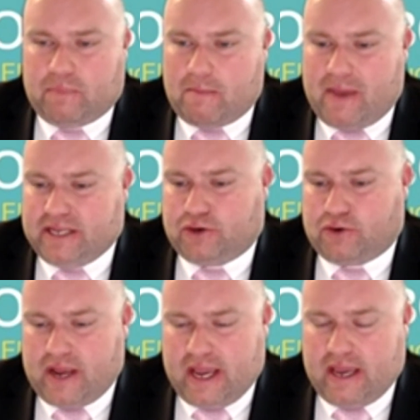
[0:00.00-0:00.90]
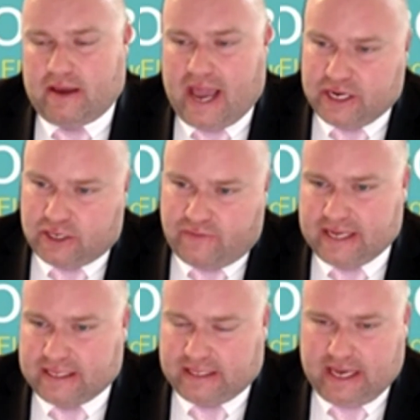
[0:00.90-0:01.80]
masonry,
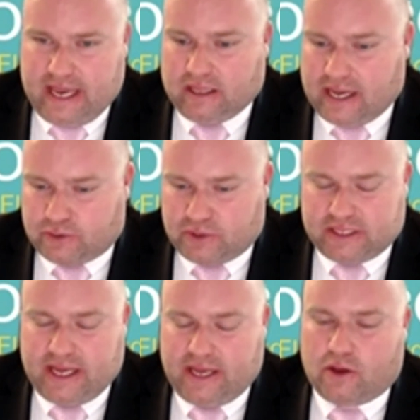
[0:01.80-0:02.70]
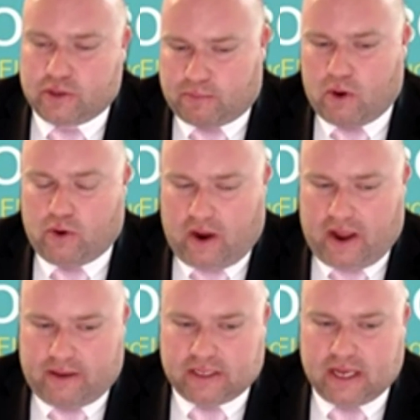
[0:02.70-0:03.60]
HVAC, electricity, those
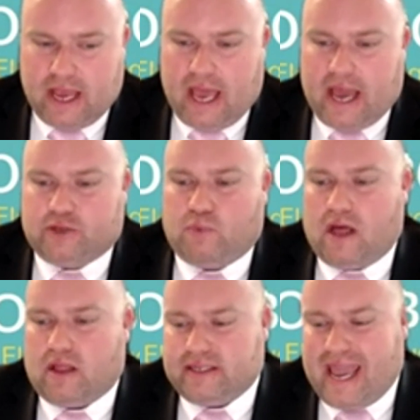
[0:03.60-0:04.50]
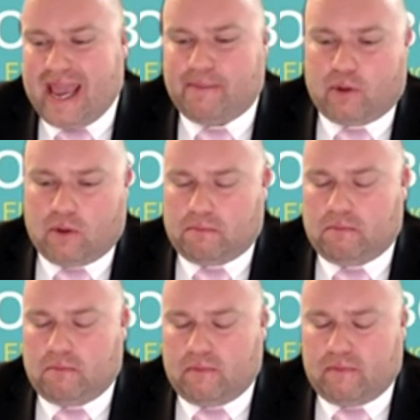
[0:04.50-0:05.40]
programs, as well as
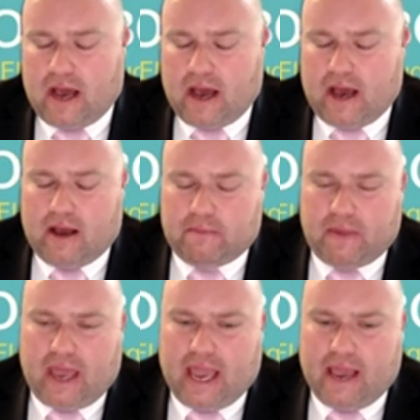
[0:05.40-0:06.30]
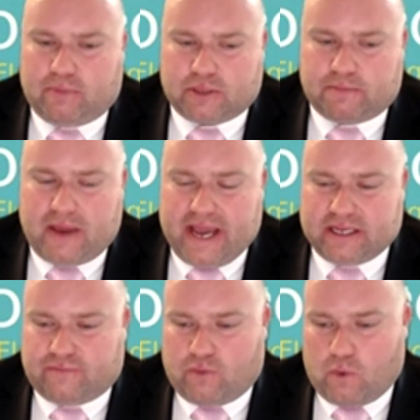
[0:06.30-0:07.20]
ample
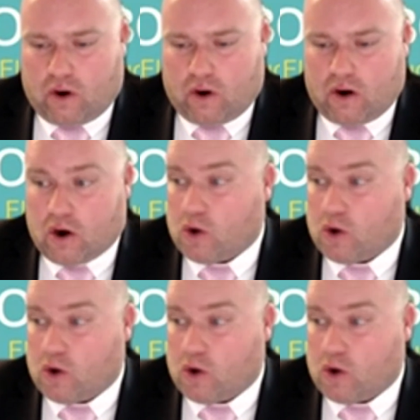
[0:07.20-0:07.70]
space for our